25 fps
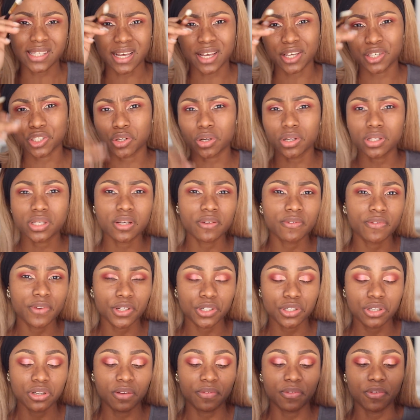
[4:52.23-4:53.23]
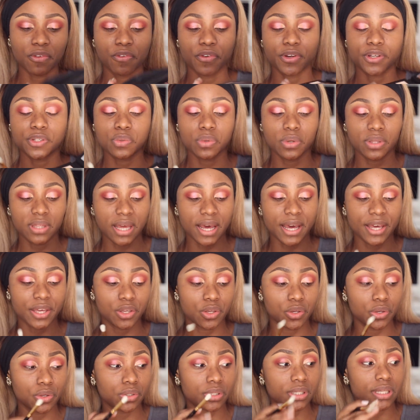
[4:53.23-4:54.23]
like a shorter version of the first one that I
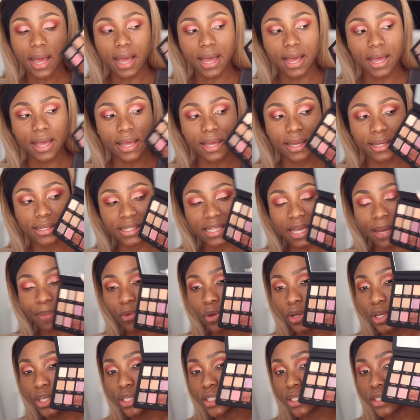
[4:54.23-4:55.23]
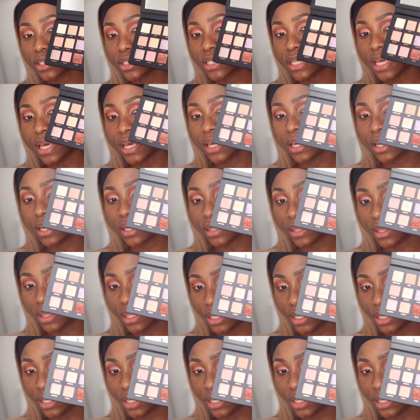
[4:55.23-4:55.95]
used. And I'm going to take